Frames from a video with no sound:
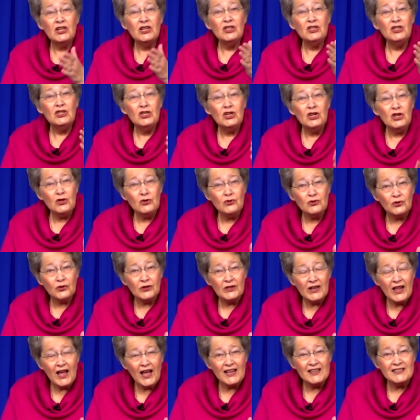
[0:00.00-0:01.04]

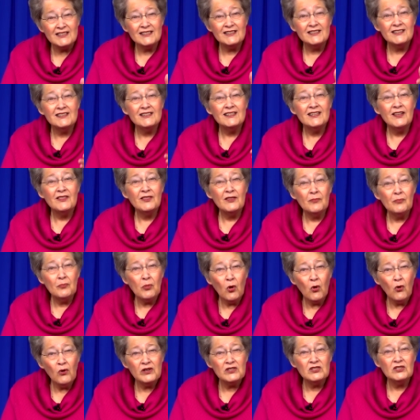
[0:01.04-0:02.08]
neutralizes the
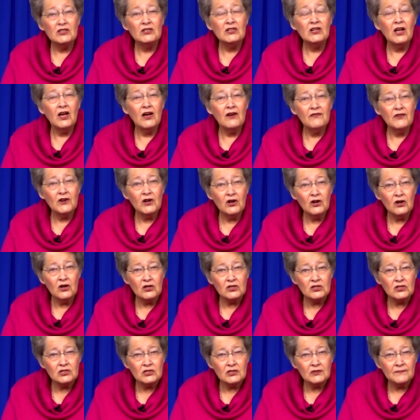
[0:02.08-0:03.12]
poison of a
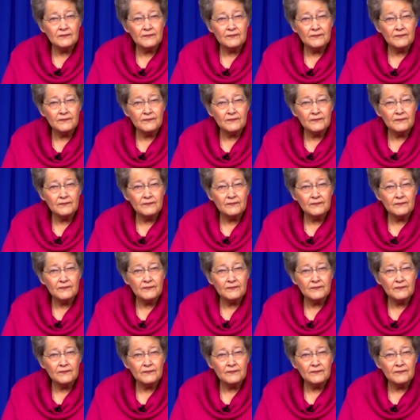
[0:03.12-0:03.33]
curse.